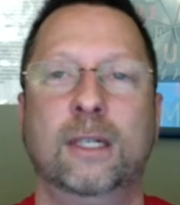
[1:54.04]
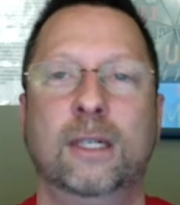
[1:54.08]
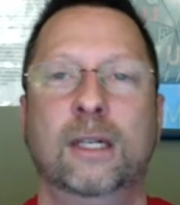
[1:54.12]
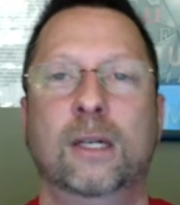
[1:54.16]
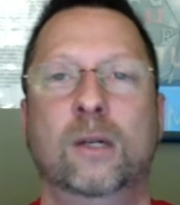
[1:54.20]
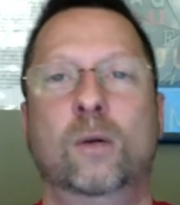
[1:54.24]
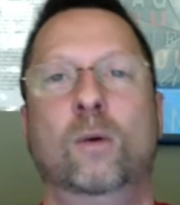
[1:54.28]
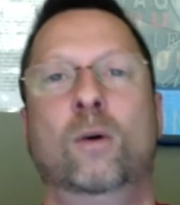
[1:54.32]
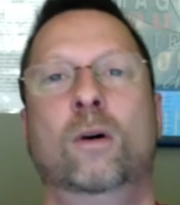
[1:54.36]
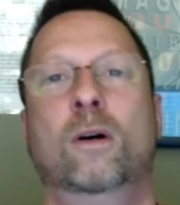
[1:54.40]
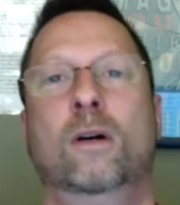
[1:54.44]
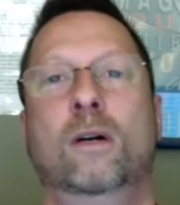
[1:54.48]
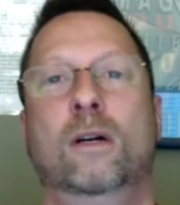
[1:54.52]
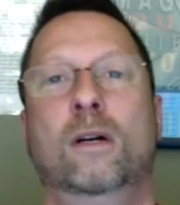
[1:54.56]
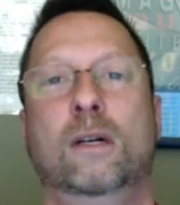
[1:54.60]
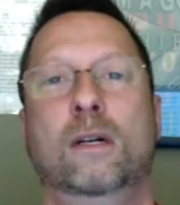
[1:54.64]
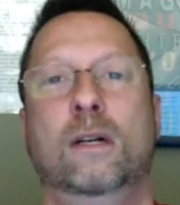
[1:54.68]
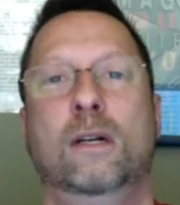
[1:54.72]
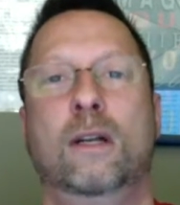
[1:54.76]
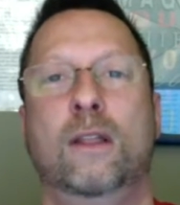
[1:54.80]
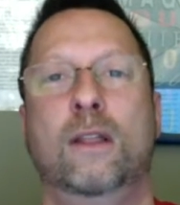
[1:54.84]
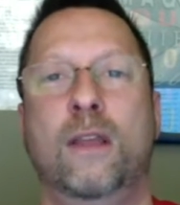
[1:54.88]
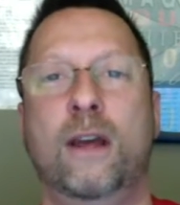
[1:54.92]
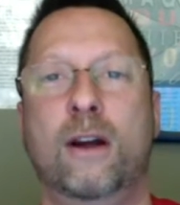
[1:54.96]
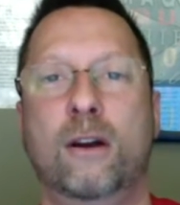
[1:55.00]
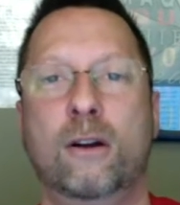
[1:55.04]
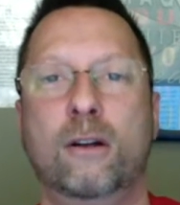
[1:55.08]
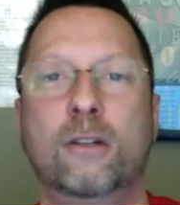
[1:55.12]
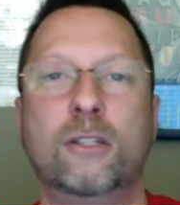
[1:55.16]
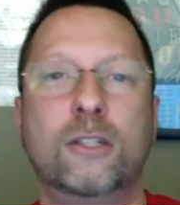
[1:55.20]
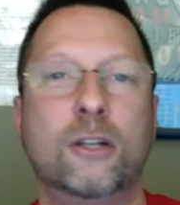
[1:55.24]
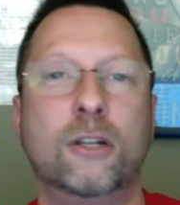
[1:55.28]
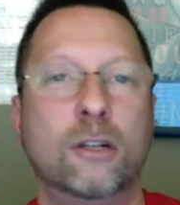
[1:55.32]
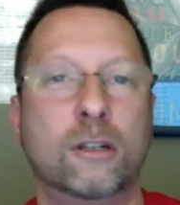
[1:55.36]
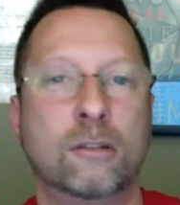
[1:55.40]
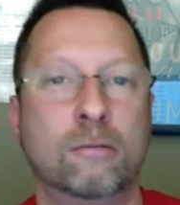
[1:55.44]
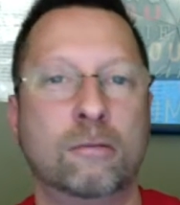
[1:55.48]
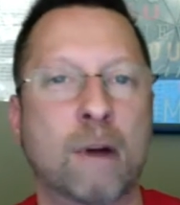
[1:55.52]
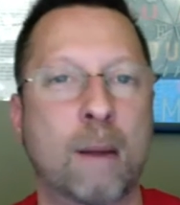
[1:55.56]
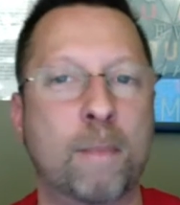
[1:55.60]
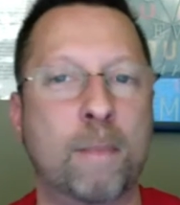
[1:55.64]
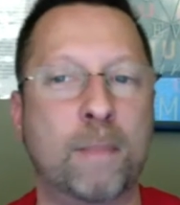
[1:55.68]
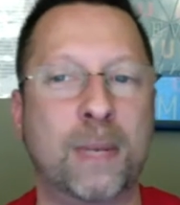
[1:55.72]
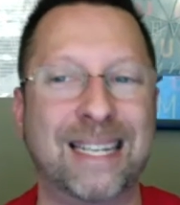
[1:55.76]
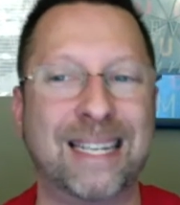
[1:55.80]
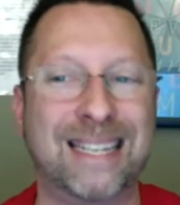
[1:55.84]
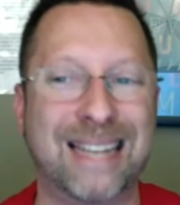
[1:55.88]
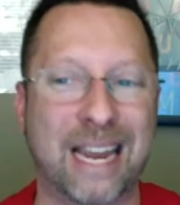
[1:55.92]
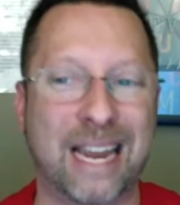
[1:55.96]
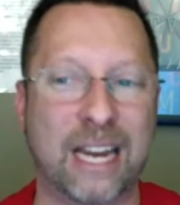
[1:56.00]
or their certain
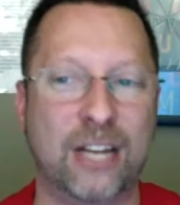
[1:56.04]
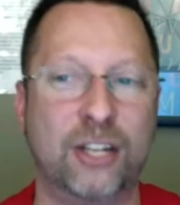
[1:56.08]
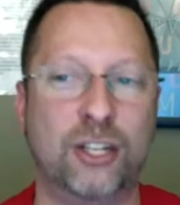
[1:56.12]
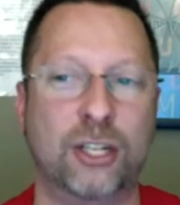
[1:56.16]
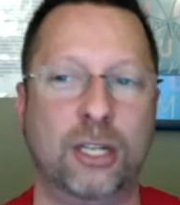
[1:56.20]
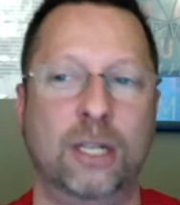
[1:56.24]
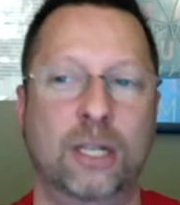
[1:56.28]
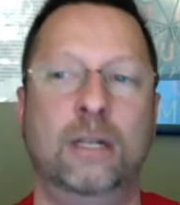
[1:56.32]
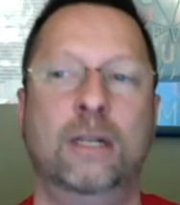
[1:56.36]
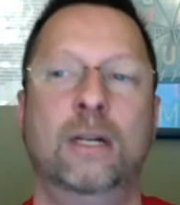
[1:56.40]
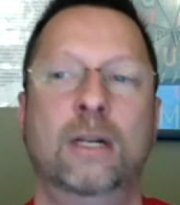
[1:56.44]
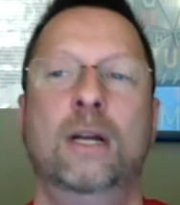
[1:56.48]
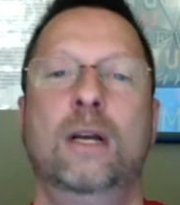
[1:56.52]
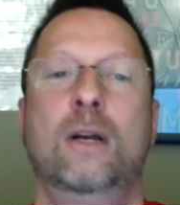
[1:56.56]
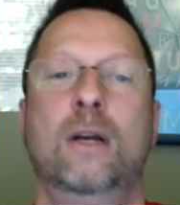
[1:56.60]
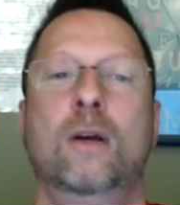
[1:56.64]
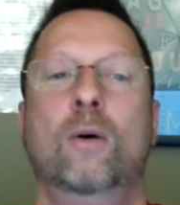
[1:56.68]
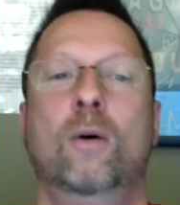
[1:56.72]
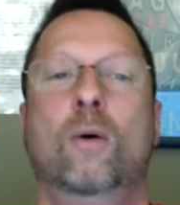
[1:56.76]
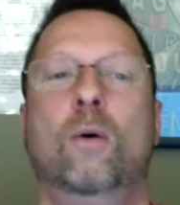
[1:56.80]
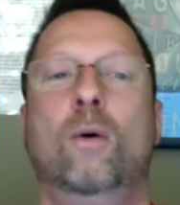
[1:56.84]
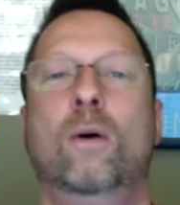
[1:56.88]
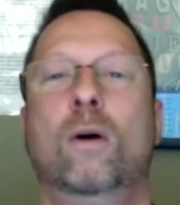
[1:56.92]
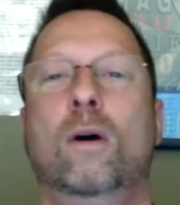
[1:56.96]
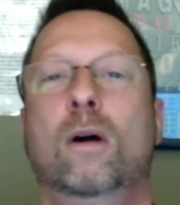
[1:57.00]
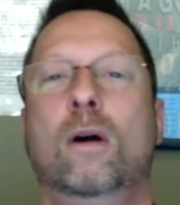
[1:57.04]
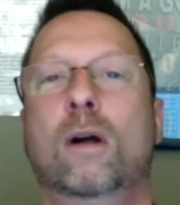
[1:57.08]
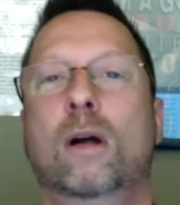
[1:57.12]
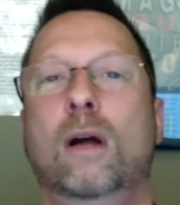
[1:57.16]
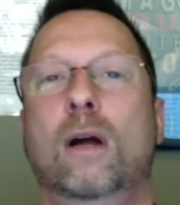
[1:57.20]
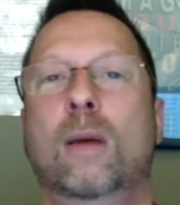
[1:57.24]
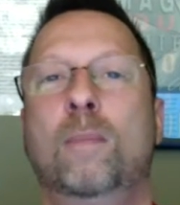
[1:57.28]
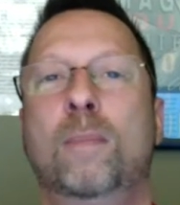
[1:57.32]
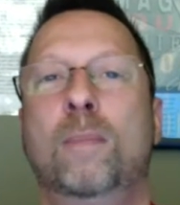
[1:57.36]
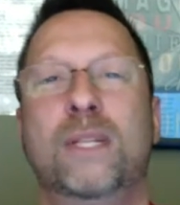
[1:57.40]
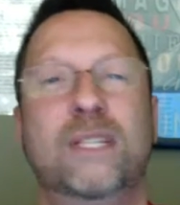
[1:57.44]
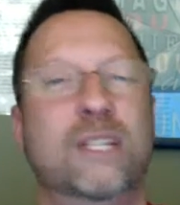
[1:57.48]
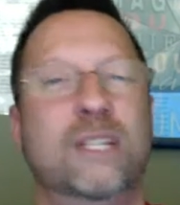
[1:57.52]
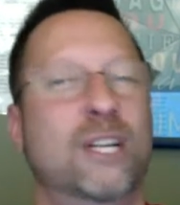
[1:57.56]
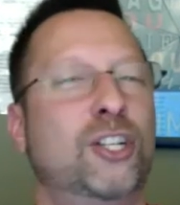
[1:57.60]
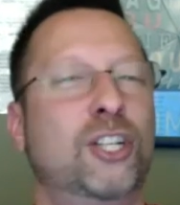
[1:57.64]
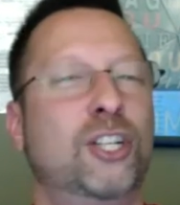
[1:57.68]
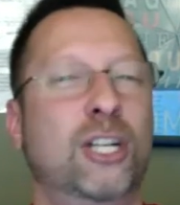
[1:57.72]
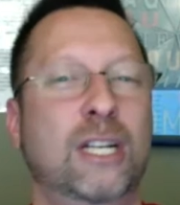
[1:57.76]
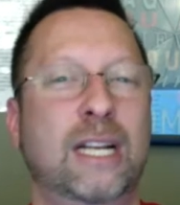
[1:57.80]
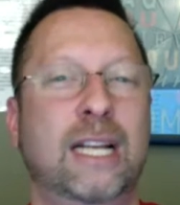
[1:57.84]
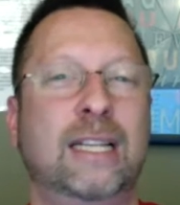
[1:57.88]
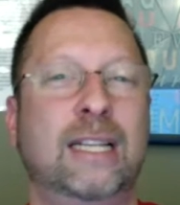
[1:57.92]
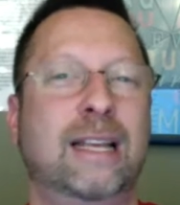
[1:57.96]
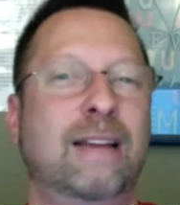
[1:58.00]
reputation or a
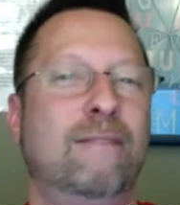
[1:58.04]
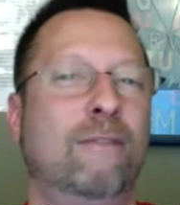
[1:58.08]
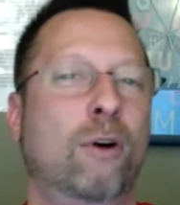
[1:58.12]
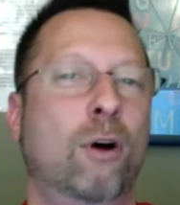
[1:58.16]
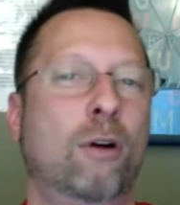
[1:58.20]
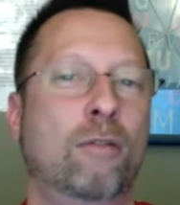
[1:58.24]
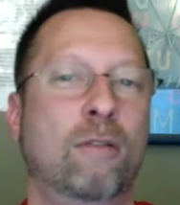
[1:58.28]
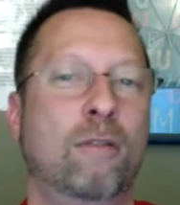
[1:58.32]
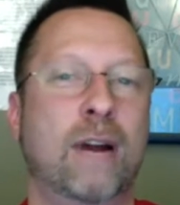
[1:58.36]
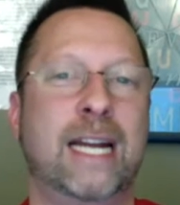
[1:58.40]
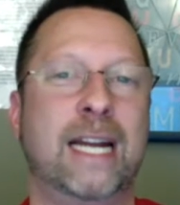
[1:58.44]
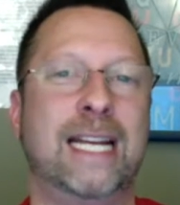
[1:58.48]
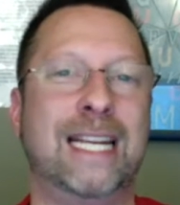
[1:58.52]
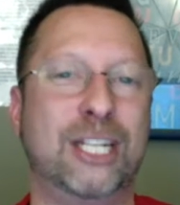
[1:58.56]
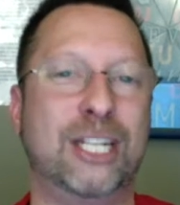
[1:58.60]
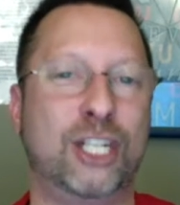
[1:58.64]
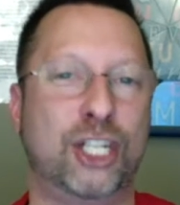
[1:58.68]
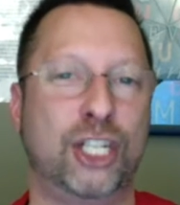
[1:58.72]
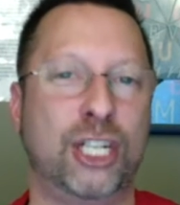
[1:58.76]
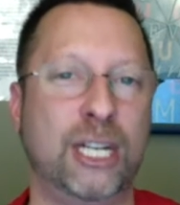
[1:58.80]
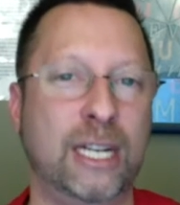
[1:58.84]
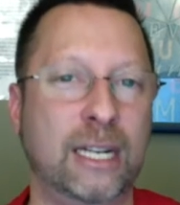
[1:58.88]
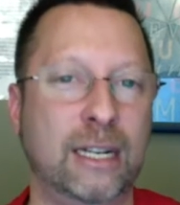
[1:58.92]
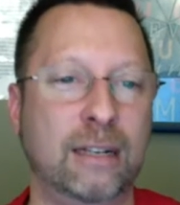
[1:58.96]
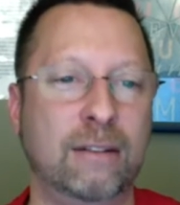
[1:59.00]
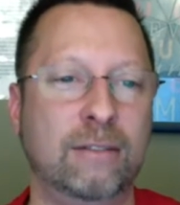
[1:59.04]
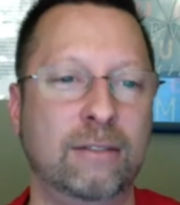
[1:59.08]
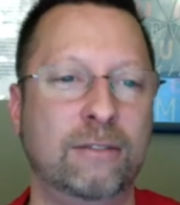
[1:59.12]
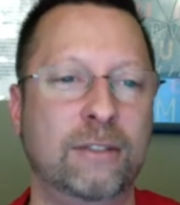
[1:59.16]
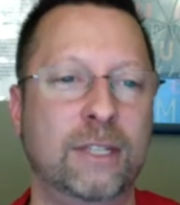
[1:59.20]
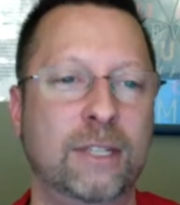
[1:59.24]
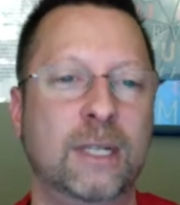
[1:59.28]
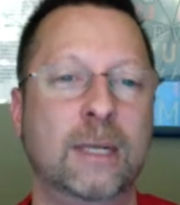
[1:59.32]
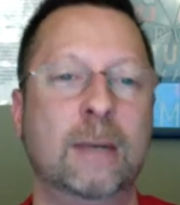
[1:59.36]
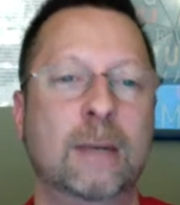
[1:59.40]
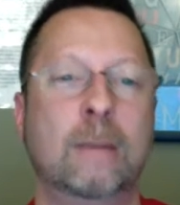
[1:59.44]
position that they've already achieved,